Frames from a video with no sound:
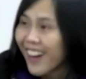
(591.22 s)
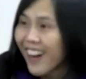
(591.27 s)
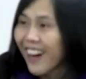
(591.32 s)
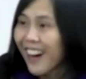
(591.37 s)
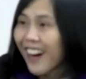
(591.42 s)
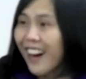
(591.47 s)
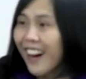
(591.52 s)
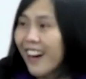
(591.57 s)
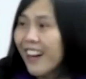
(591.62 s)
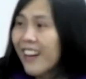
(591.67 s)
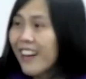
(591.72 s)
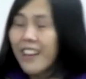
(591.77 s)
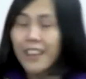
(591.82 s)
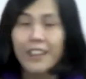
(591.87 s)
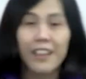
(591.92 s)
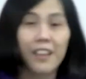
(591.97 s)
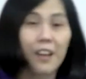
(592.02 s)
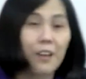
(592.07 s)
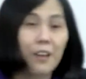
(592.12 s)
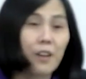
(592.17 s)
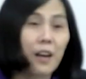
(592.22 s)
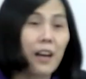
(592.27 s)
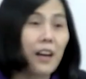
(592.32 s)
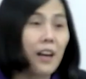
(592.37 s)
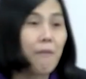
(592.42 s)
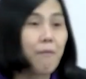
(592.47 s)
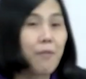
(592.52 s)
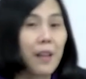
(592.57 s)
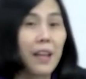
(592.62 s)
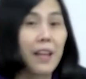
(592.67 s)
Uh, you know,
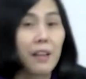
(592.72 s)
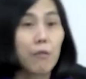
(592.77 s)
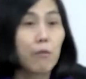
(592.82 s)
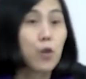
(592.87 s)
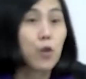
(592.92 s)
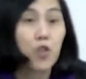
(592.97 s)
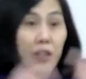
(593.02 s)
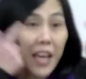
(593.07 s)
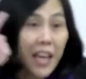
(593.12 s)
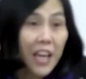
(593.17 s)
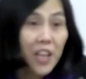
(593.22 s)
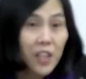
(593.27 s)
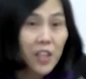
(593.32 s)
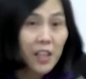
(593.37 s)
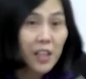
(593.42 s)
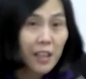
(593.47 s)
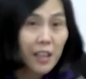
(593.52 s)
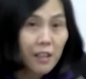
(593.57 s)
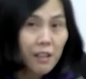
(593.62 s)
um, like rosacea